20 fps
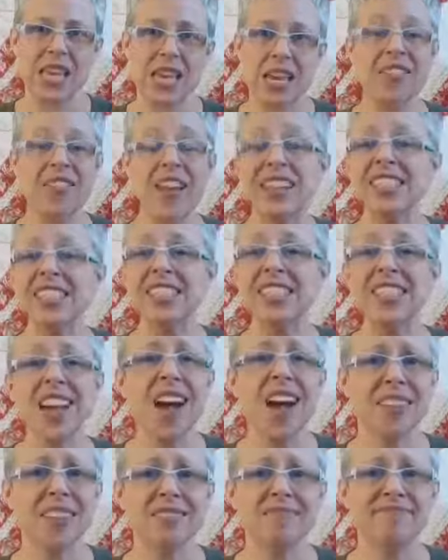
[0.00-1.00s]
And that's
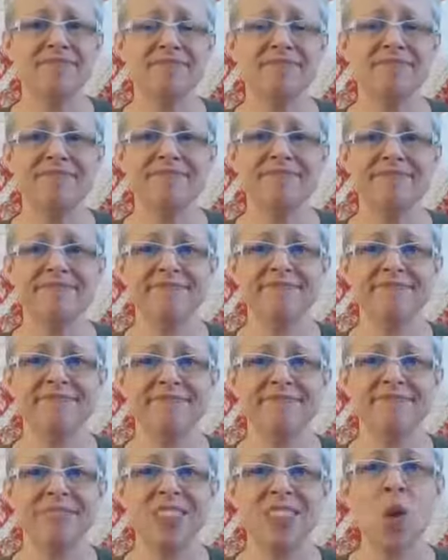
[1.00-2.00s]
done.
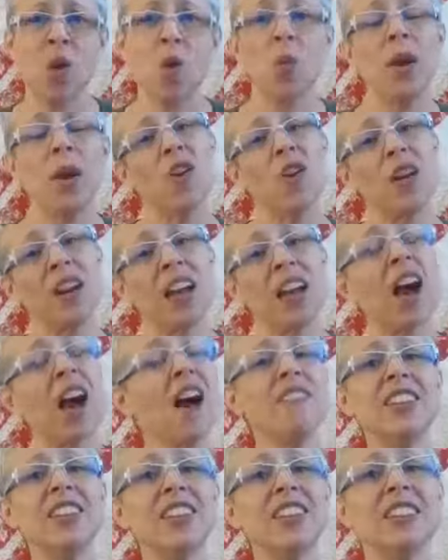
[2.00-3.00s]
We are in
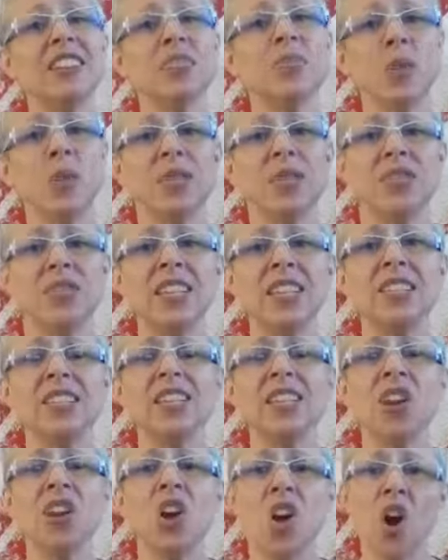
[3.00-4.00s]
covenant with
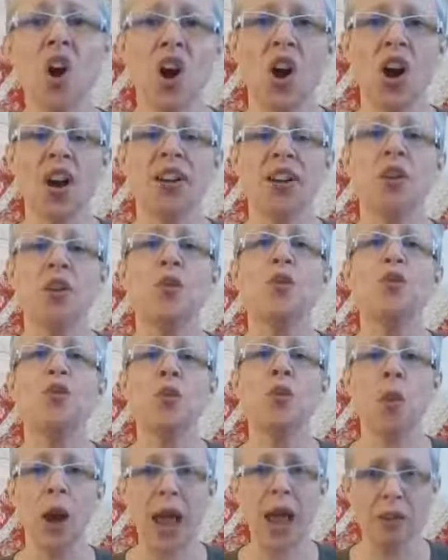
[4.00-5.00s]
this God
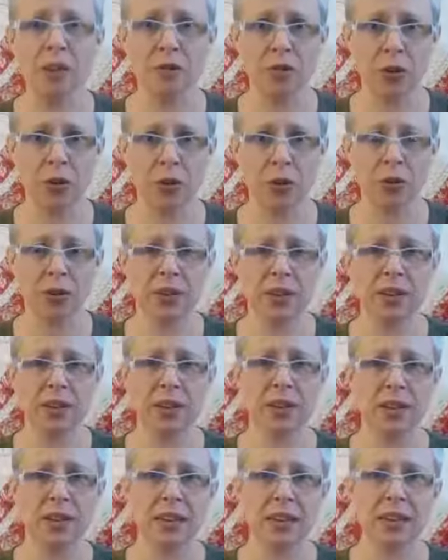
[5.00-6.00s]
forever.
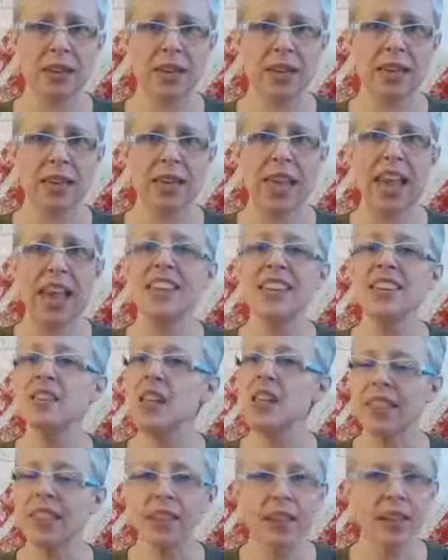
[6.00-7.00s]
And
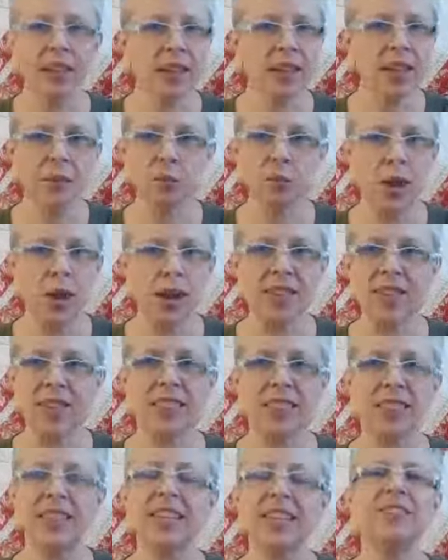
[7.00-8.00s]
nothing can break
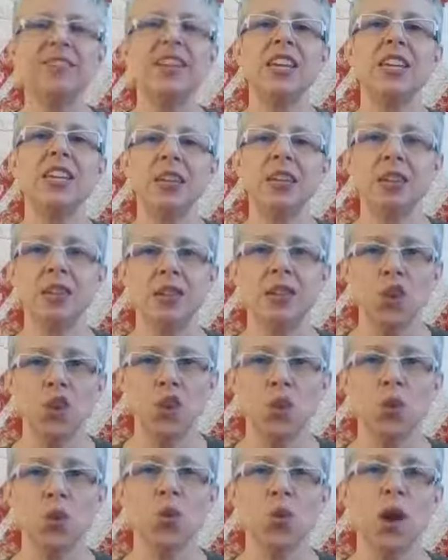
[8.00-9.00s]
that living
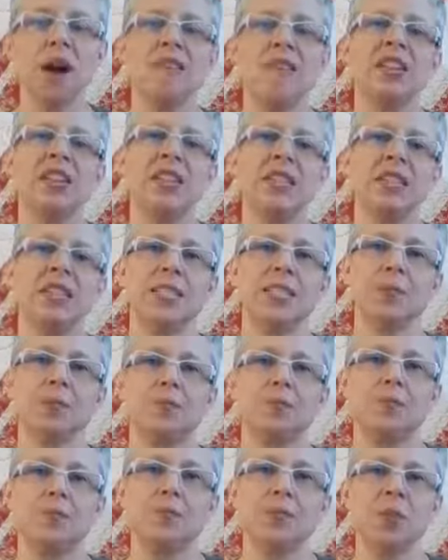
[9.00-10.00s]
new covenant,
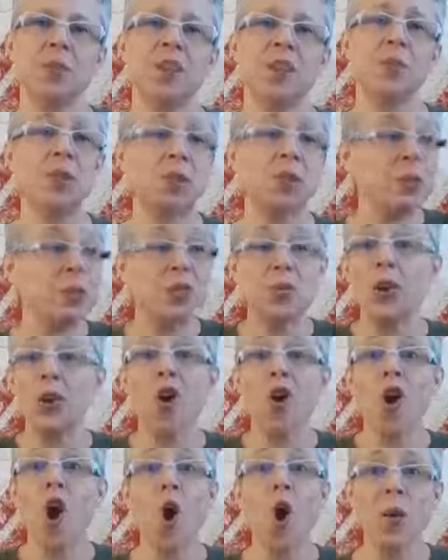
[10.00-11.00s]
which means
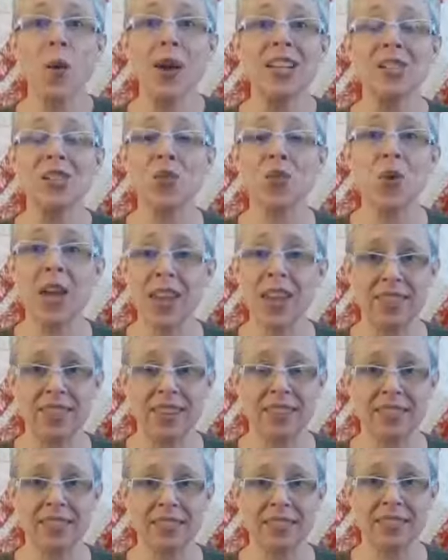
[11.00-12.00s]
we are always
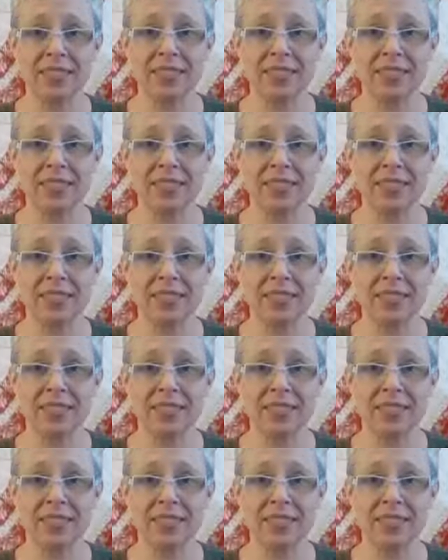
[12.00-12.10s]
forgiven.